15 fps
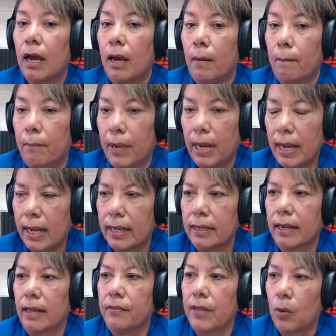but
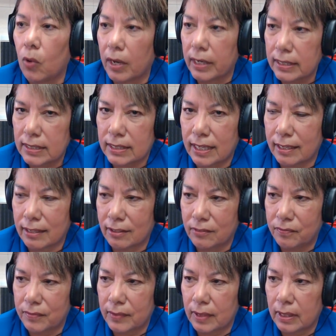they want a skill
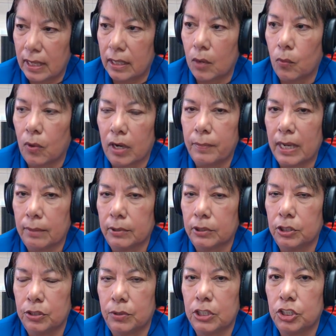and they want to be able to
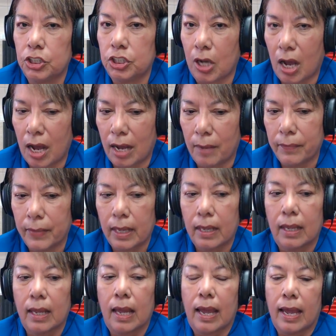do a job.
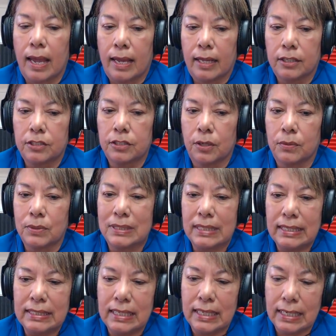And so
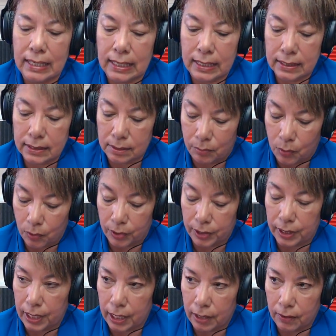CTE is
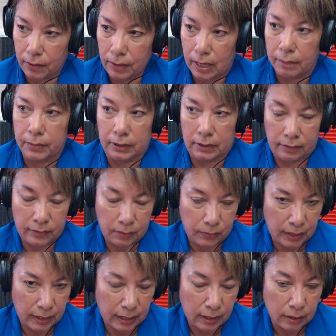important here. I believe that we
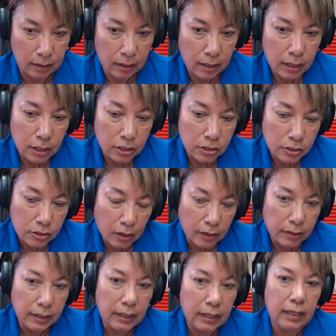need to
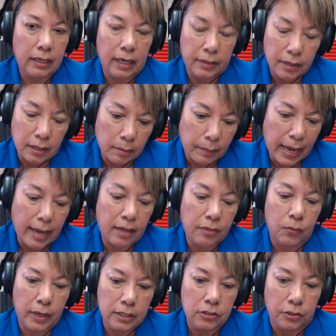start getting, I think the
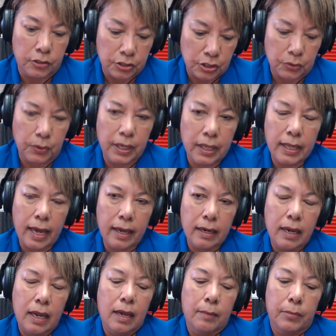pathways are doing that,
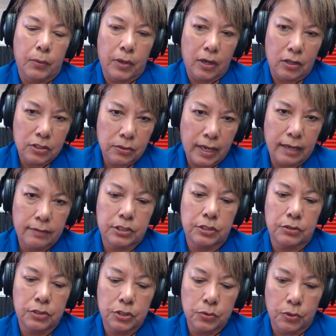but we also have
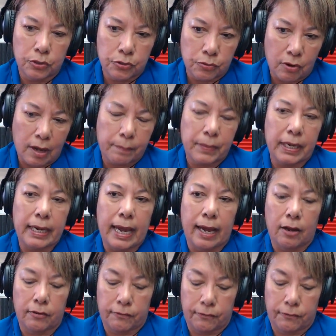students who are dropping out